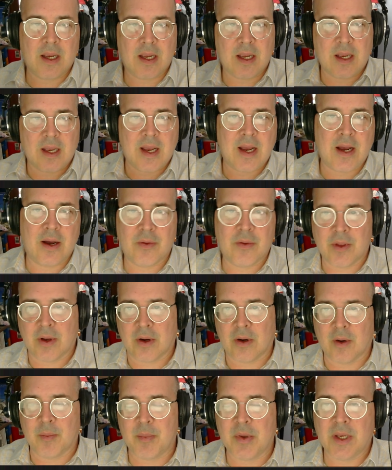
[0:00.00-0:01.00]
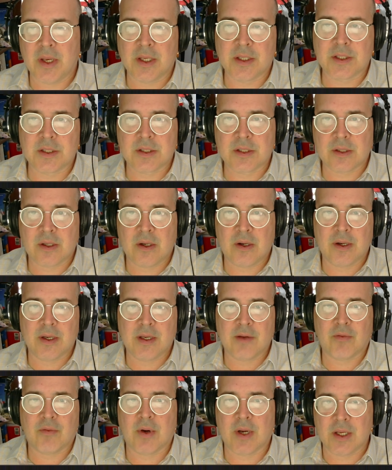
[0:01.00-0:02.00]
how their opinions on
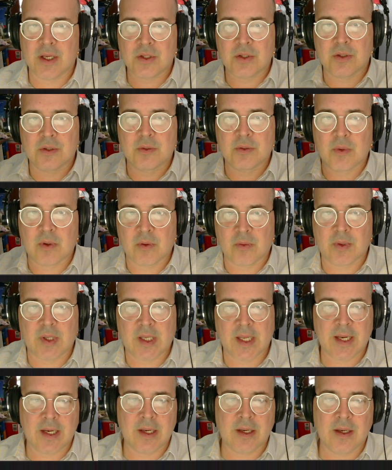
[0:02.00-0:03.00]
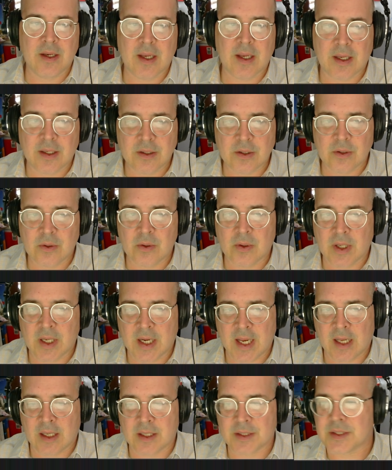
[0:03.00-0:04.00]
different issues were related and do
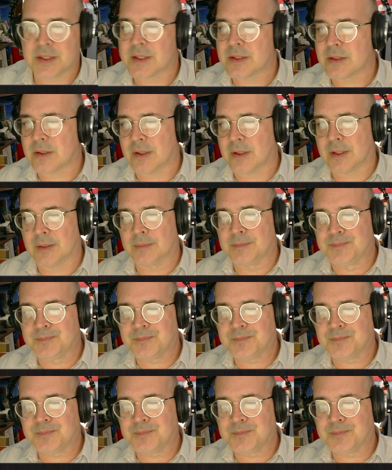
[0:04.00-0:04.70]
analysis on them.